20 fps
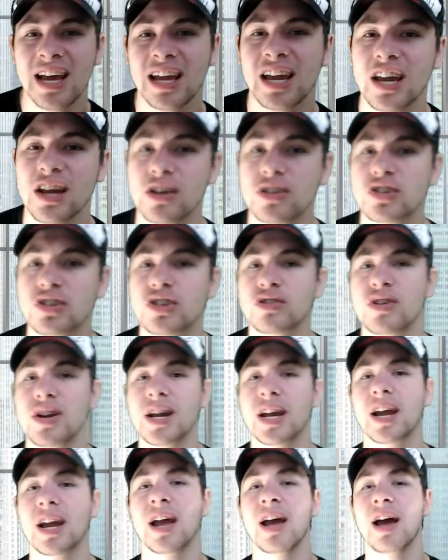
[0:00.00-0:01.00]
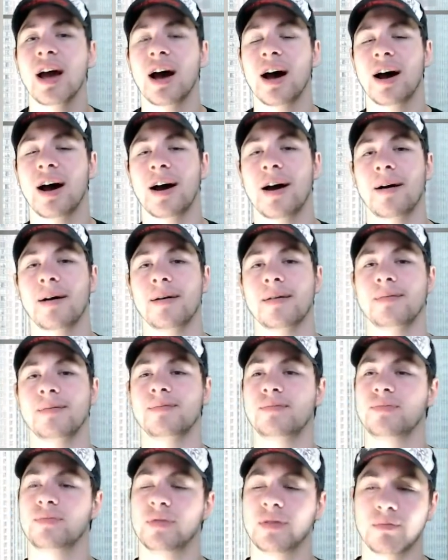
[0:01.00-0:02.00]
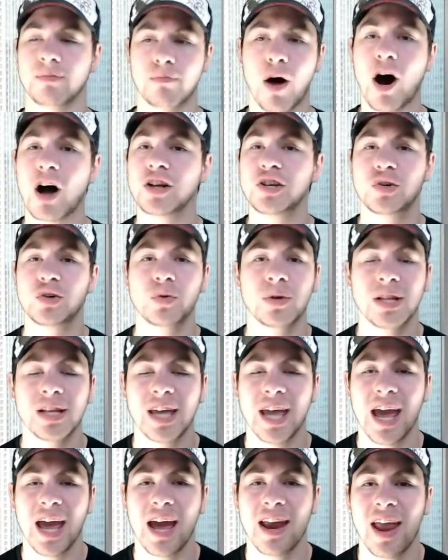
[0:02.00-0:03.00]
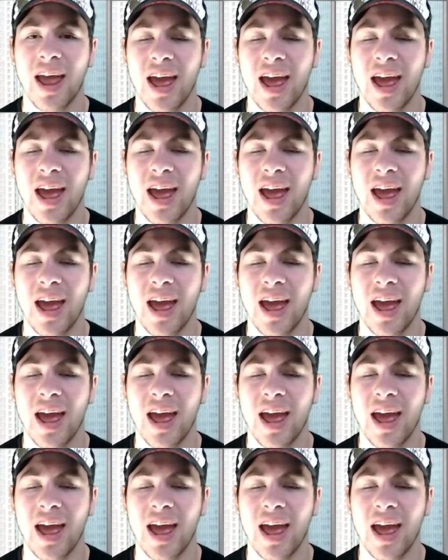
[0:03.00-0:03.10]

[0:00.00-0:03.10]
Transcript: kill streak module again,